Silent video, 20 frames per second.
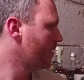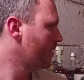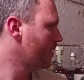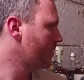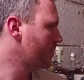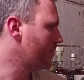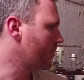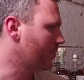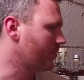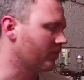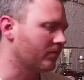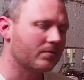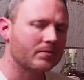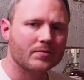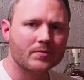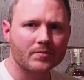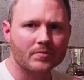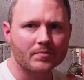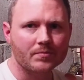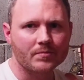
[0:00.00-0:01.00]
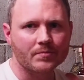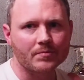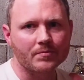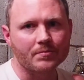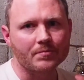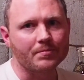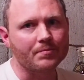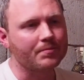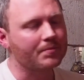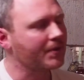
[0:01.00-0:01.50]
So
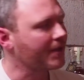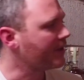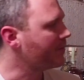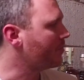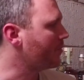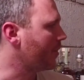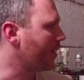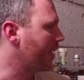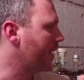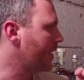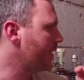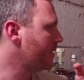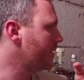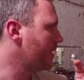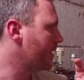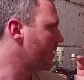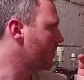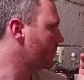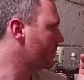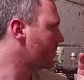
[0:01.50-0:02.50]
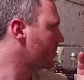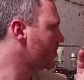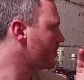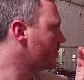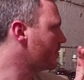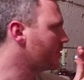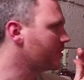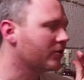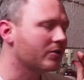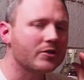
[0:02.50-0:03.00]
big brand. It was
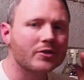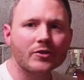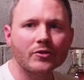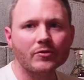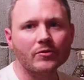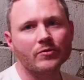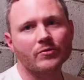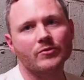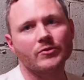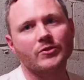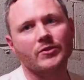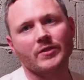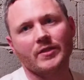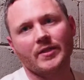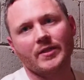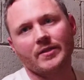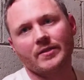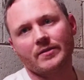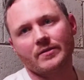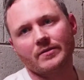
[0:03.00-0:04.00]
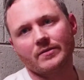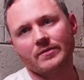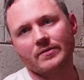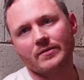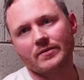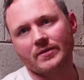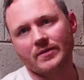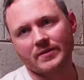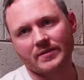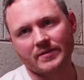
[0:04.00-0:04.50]
just huge in
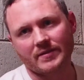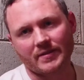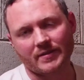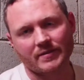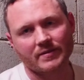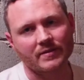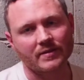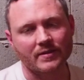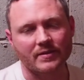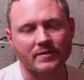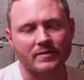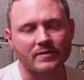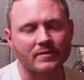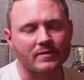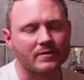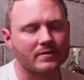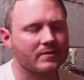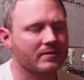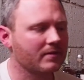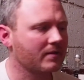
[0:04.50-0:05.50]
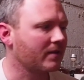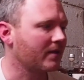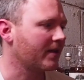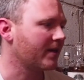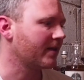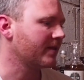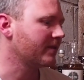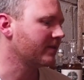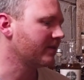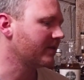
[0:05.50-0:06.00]
the 60s,
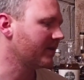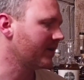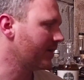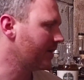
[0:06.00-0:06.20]
and